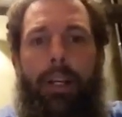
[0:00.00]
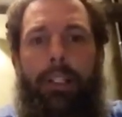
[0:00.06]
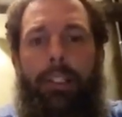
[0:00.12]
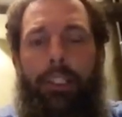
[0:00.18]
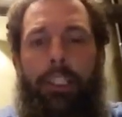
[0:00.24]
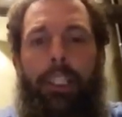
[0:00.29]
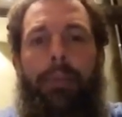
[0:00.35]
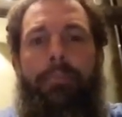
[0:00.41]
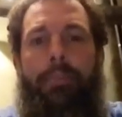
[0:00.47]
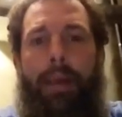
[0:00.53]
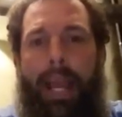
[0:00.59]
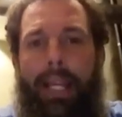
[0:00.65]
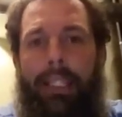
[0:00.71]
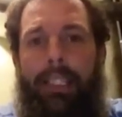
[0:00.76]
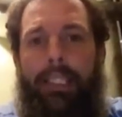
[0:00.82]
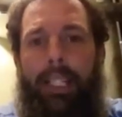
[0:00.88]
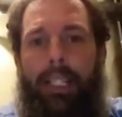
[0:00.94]
Jeff
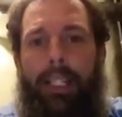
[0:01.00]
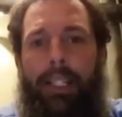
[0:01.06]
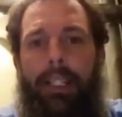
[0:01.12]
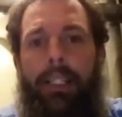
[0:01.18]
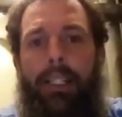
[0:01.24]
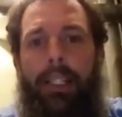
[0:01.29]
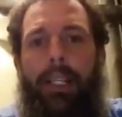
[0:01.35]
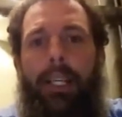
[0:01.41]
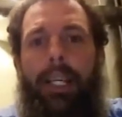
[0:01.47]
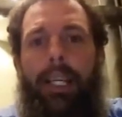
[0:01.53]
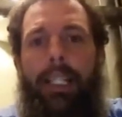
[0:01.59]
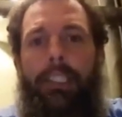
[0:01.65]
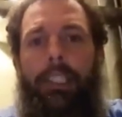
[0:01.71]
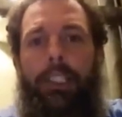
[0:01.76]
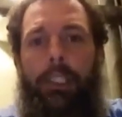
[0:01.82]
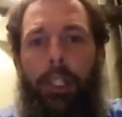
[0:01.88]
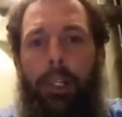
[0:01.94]
Banta,
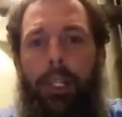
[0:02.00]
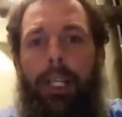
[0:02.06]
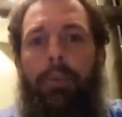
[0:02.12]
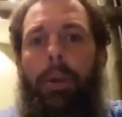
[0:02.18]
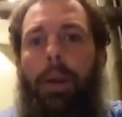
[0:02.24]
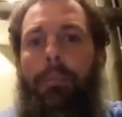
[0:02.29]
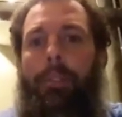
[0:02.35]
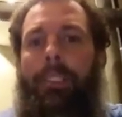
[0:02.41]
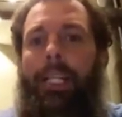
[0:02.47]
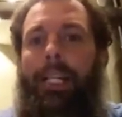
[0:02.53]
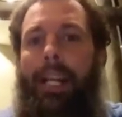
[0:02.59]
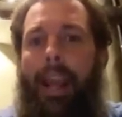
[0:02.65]
his attorney, represented